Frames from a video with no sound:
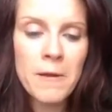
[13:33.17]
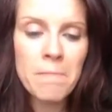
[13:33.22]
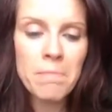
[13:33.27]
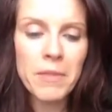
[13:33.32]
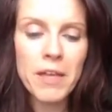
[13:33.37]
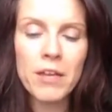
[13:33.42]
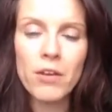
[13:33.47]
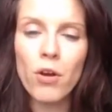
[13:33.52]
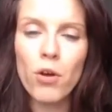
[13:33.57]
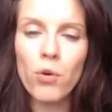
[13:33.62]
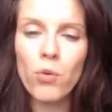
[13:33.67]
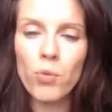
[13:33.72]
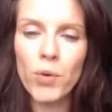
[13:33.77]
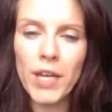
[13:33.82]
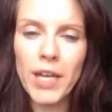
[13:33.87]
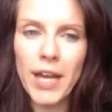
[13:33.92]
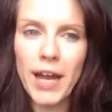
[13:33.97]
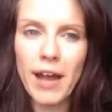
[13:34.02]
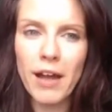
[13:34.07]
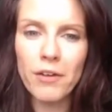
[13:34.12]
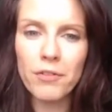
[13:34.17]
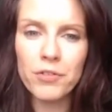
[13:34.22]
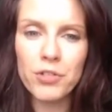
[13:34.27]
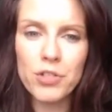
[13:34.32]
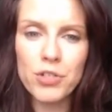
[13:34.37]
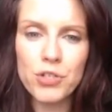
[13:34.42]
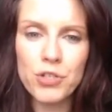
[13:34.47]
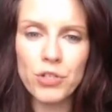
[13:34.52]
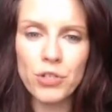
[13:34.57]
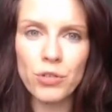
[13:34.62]
And all we have to
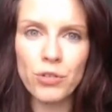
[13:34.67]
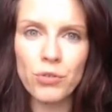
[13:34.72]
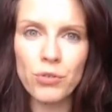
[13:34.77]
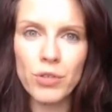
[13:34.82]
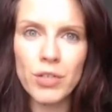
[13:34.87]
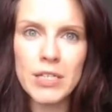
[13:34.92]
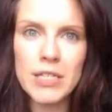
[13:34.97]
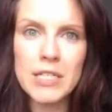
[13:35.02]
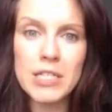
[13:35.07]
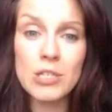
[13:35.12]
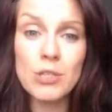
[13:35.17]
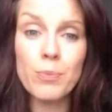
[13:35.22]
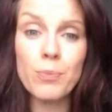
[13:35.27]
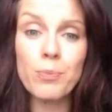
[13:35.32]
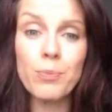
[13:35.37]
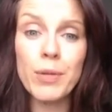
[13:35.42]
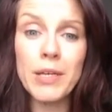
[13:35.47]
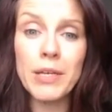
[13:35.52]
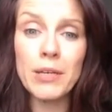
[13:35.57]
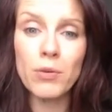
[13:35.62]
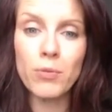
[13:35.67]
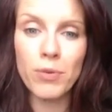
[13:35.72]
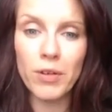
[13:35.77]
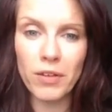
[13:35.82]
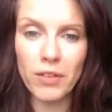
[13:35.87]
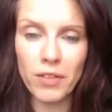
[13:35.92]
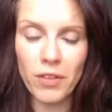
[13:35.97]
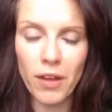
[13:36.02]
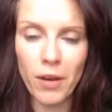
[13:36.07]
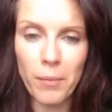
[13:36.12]
do is to be
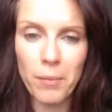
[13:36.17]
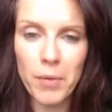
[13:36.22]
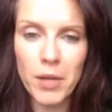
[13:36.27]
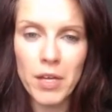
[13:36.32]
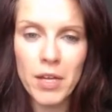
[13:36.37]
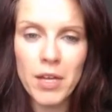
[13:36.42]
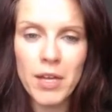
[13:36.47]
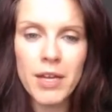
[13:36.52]
with them.